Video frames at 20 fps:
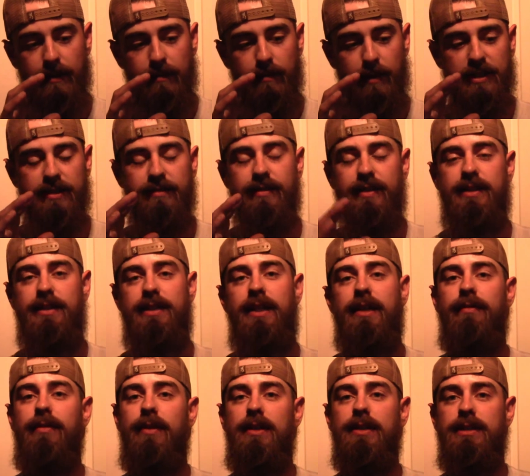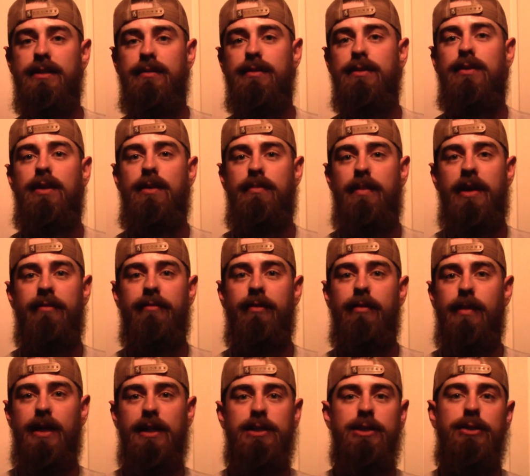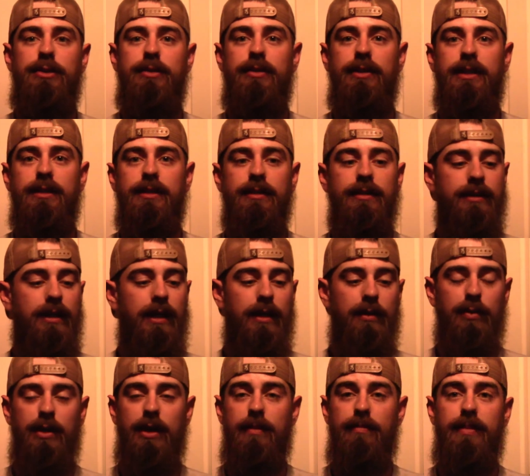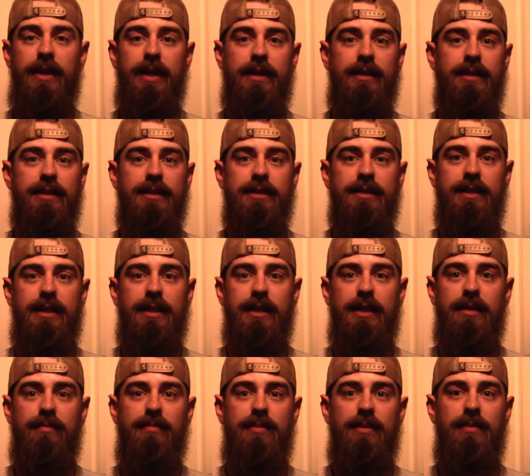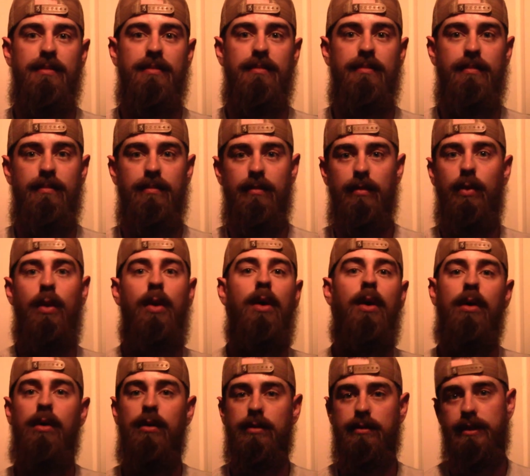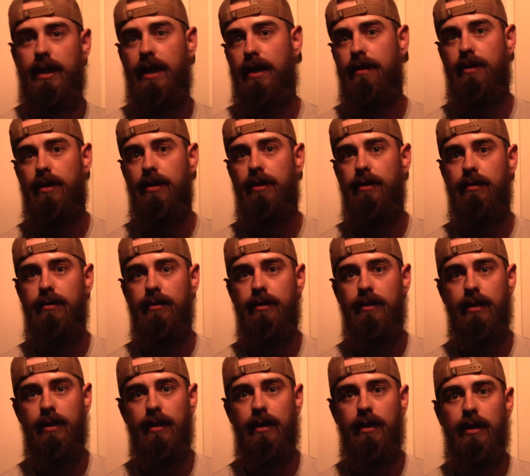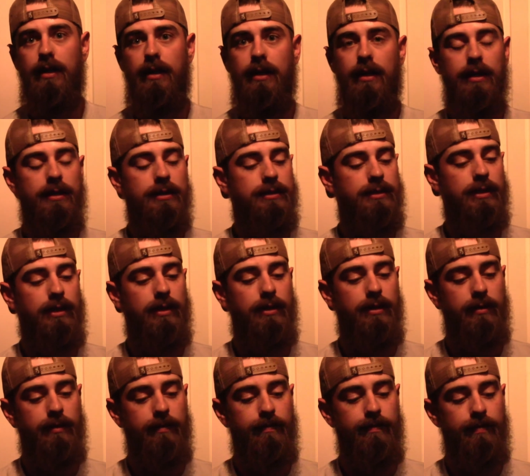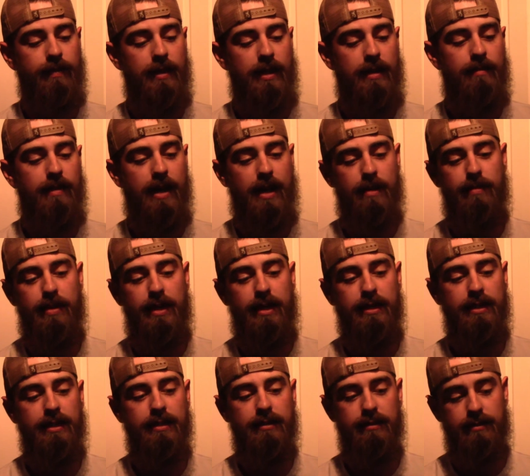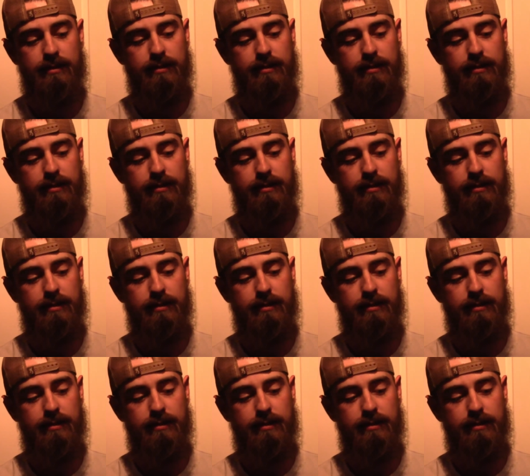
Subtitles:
much of a difference it was going to make for my shooting, I would have picked this thing up long time ago. So in my opinion,